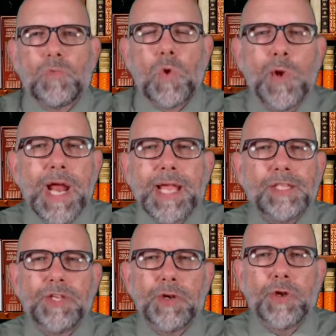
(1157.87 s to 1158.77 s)
when I
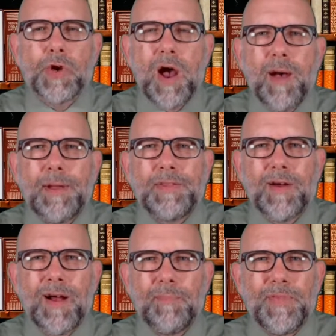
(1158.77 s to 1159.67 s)
consider your comment
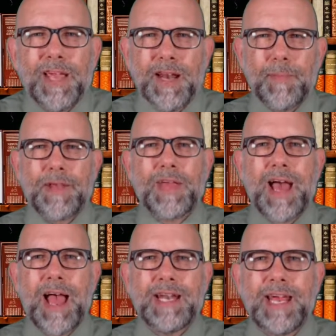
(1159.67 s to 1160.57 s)
there, I'm thinking about the
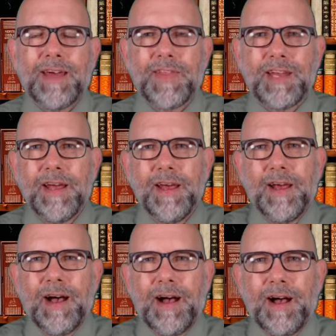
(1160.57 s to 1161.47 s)
idea that
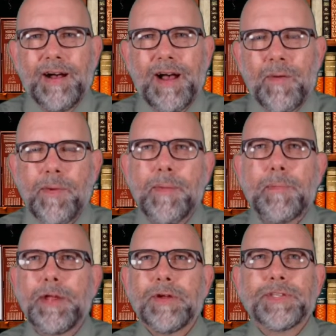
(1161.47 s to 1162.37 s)
I
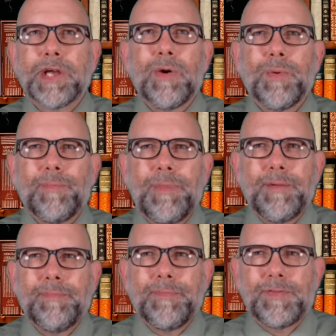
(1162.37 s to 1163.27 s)
remember years ago,
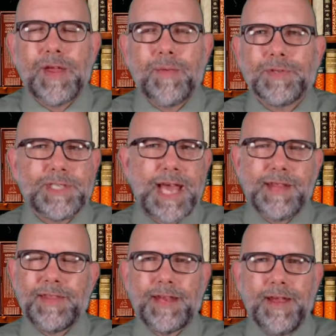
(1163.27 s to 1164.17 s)
it was
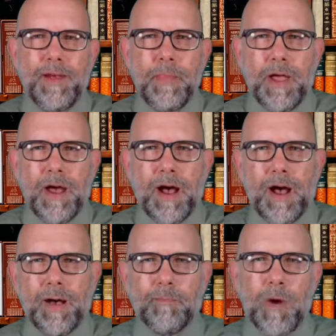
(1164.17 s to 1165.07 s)
said that
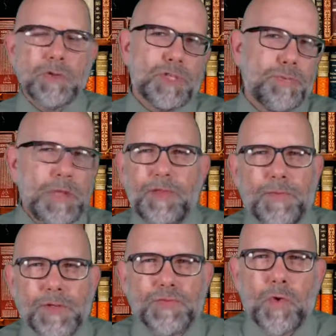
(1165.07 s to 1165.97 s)
Moses spent the
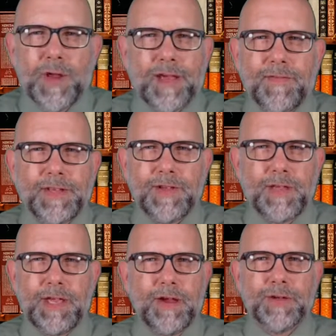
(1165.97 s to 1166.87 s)
first 40 of his
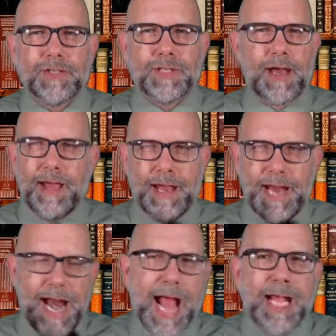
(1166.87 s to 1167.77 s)
years in
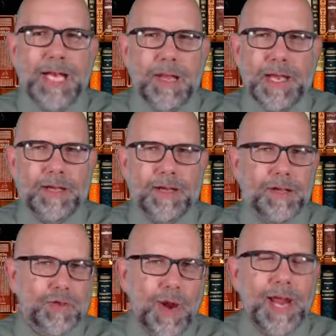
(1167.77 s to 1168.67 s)
an
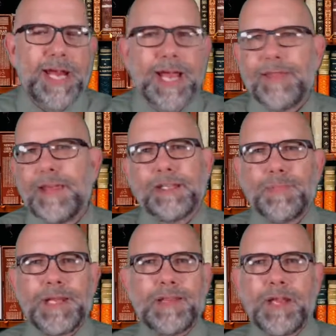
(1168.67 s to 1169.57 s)
academic training and then
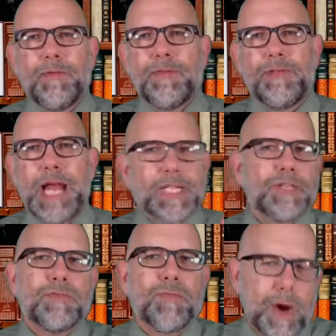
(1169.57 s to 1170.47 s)
spent the
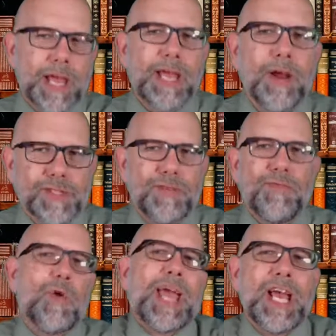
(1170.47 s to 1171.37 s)
next 40 years in
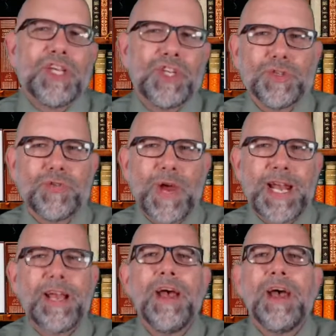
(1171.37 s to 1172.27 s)
vocational
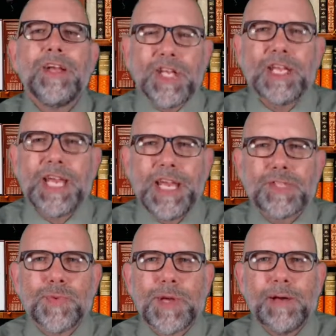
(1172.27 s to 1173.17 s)
training to lead
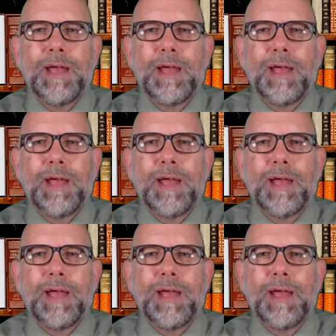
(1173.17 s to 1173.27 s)
Israel.